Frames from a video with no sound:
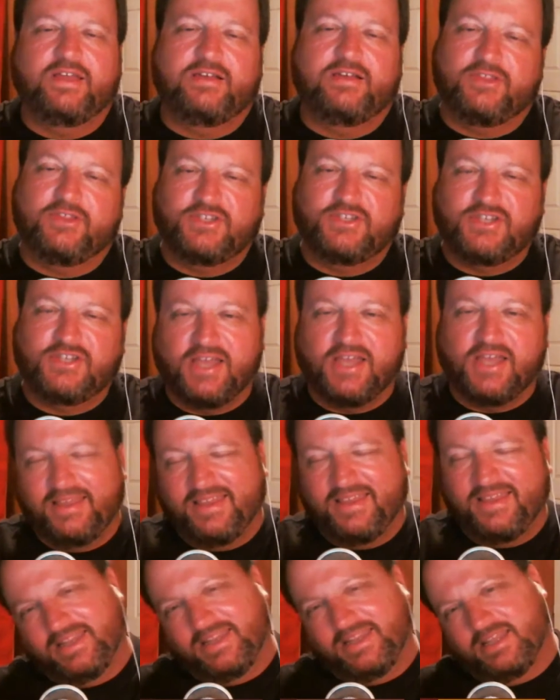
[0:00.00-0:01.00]
the
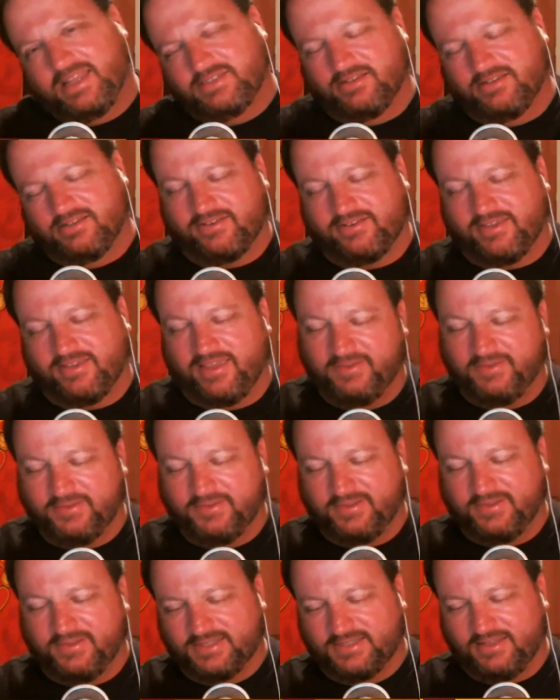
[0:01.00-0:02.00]
Giant Ninja. Okay, yeah.
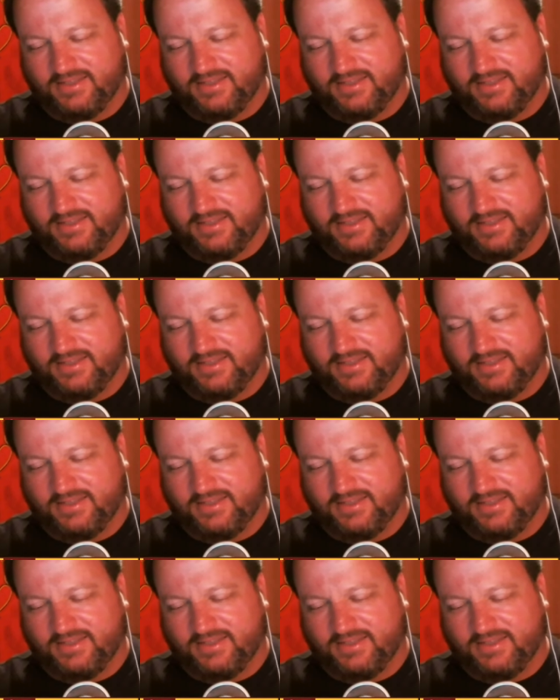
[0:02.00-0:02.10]
Okay.